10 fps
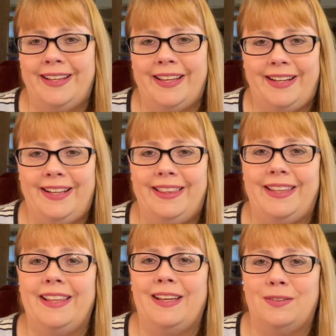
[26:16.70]

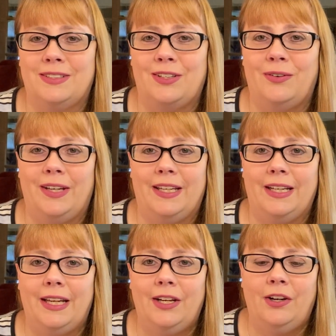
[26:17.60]
anything that was going in
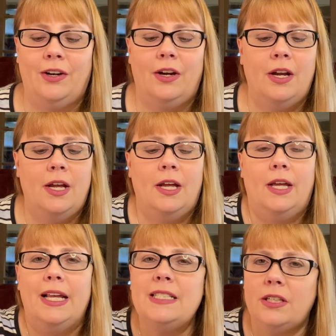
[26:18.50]
here
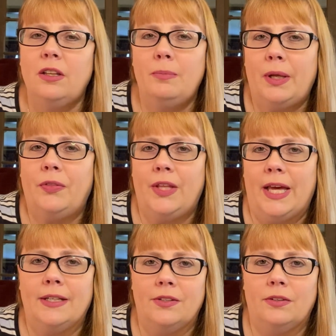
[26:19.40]
until about the
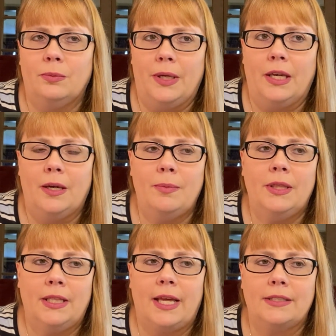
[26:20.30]
end of the week. I mean,
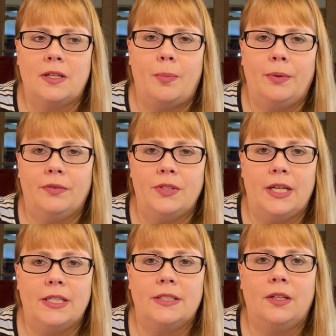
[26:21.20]
the last couple of
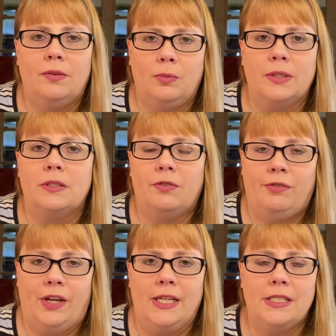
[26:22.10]
days it was
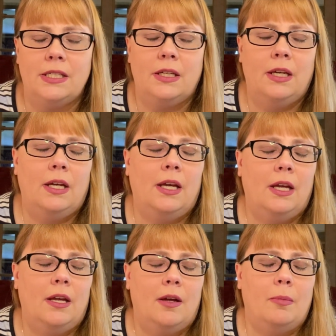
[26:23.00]
faint,
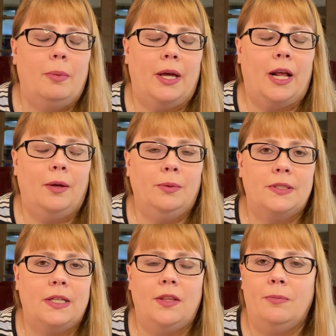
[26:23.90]
but I will
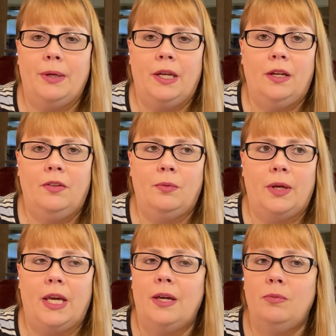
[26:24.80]
say in the beginning of the
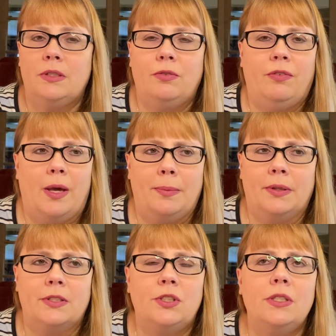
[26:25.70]
week it was
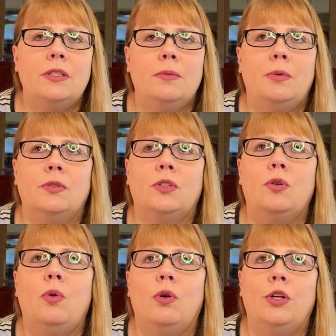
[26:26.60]
fabulous. Just the most
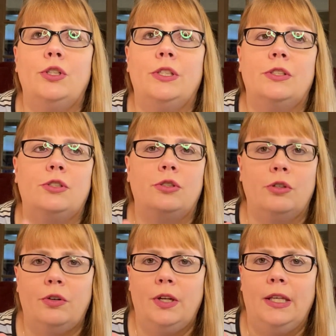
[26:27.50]
gorgeous
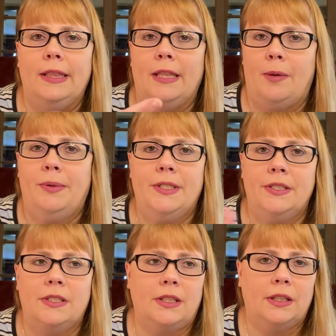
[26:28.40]
sugary
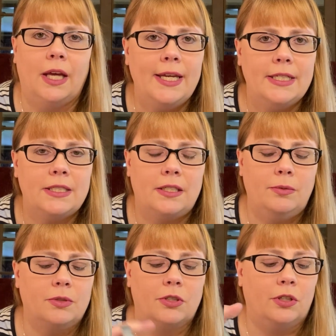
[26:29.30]
lemon delight. It
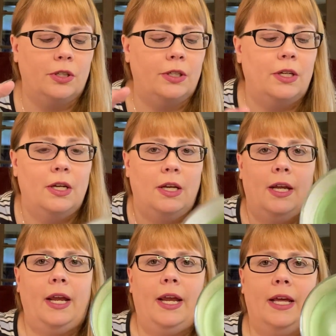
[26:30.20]
was good.
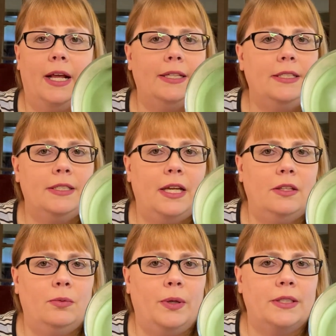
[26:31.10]
And I didn't take
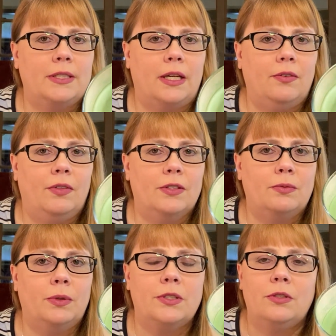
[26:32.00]
the wicks out of this
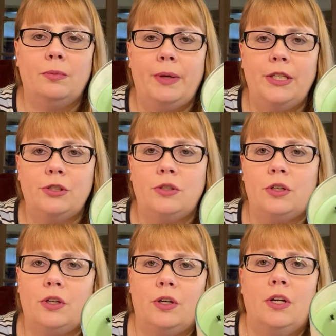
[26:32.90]
one, so make
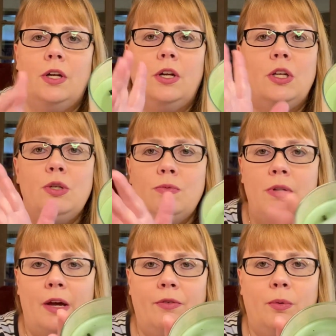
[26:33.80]
sure you
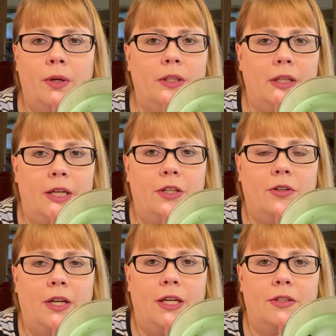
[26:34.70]
never want to light your
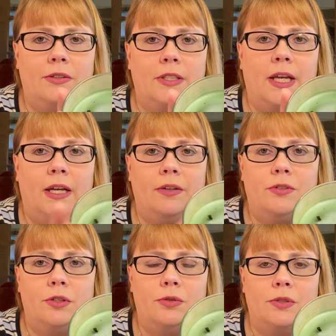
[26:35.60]
candles again
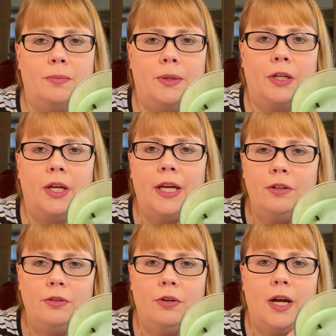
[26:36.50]
after you use them in a
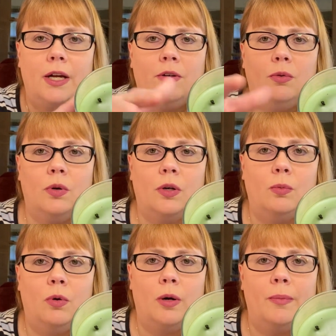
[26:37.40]
candle crack or
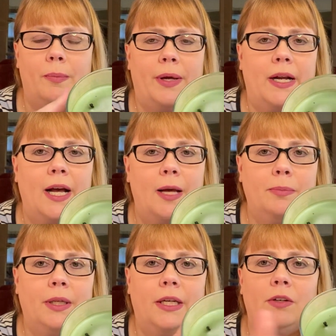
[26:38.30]
warm them on a hot
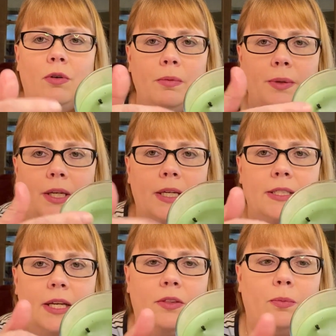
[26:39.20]
plate. Normally I
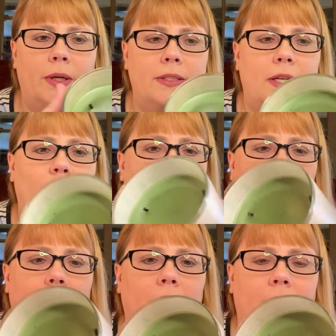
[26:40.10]
take the wicks out,
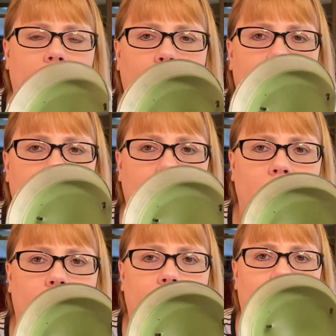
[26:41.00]
but I knew this was
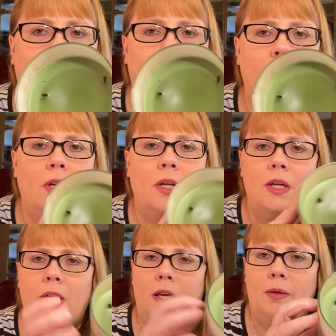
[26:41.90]
going to go
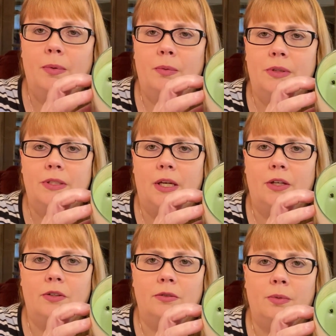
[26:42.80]
and be
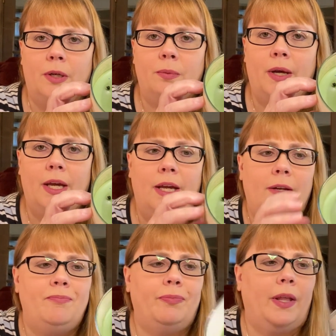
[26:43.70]
recycled right
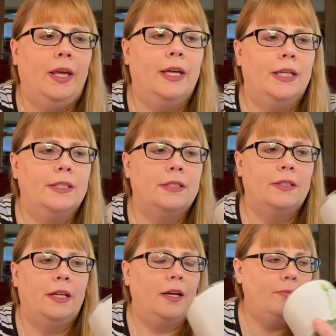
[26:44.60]
away. And
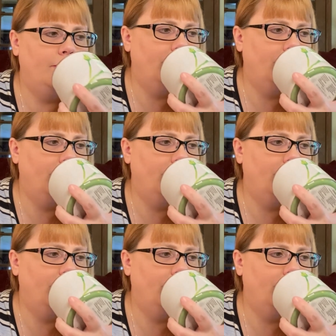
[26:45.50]
yeah,